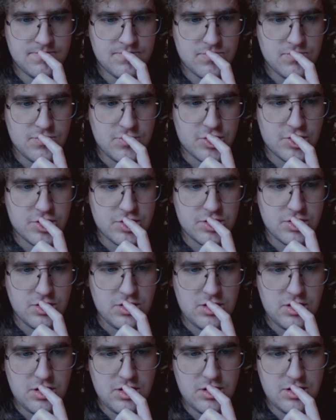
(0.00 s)
We'll
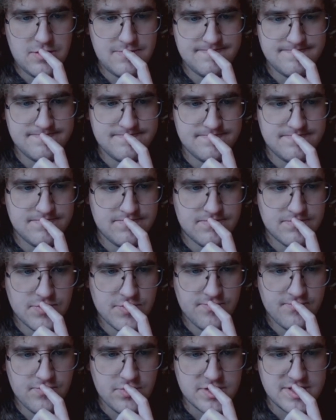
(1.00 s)
go
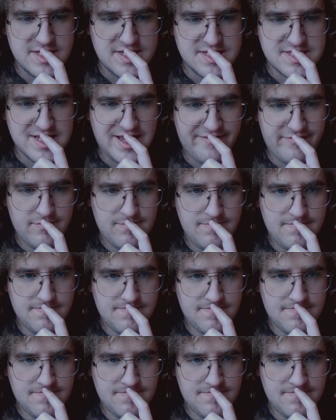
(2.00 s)
rook d7.